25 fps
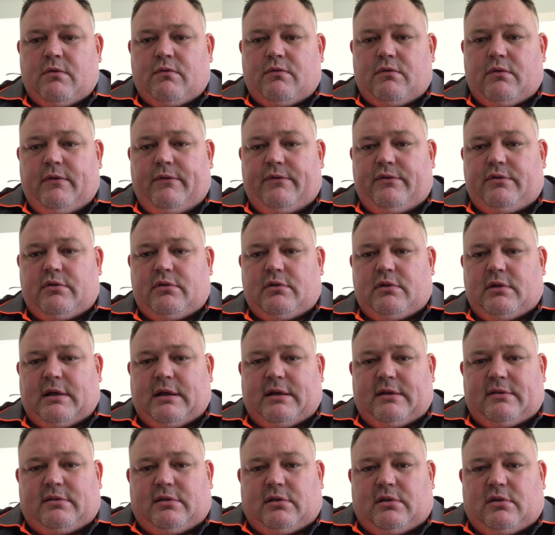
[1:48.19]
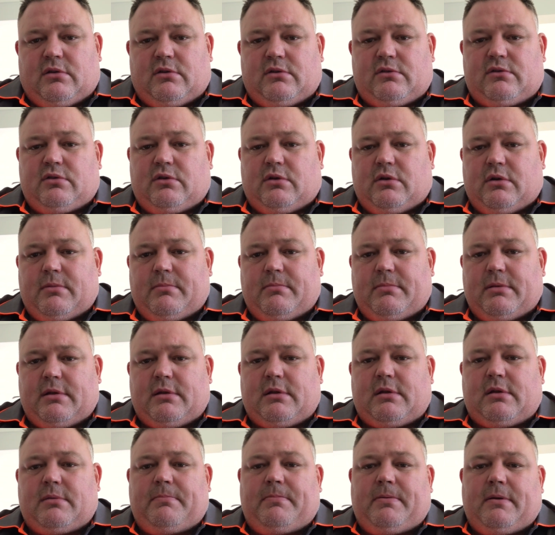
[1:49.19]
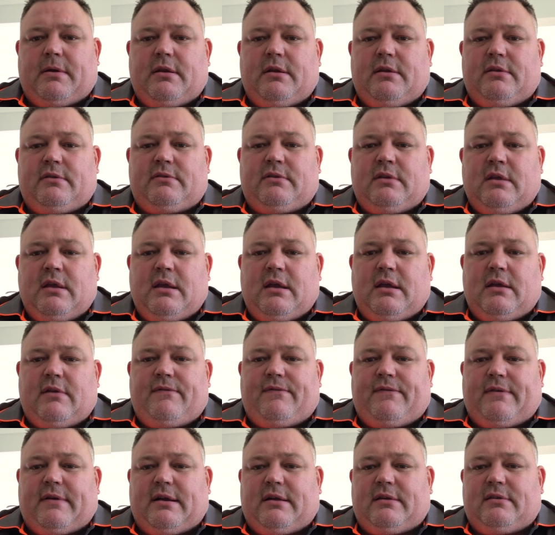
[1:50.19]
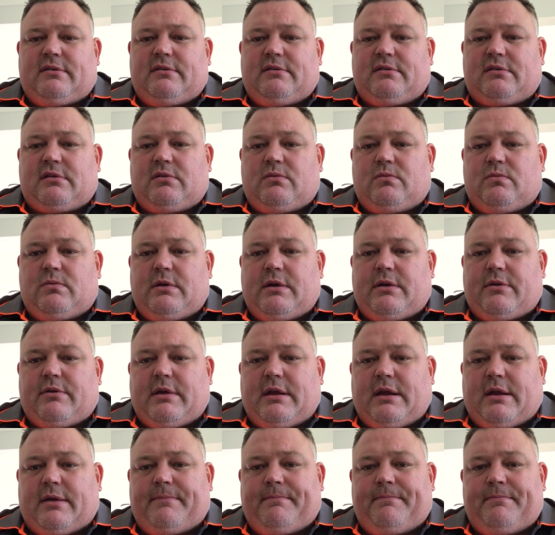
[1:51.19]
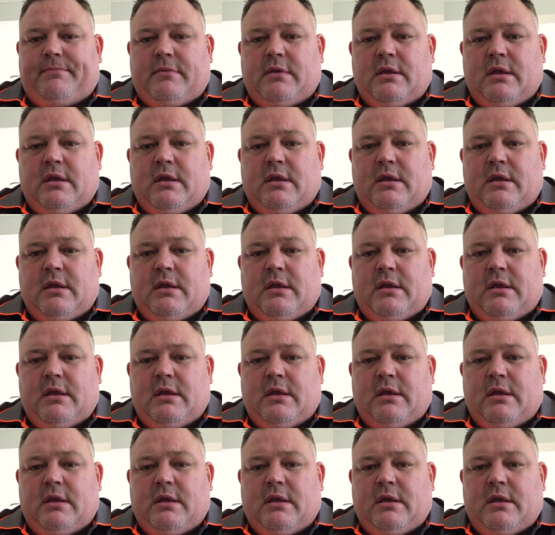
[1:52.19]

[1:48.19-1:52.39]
Roofs should last a long time, but components and fasteners can wear out,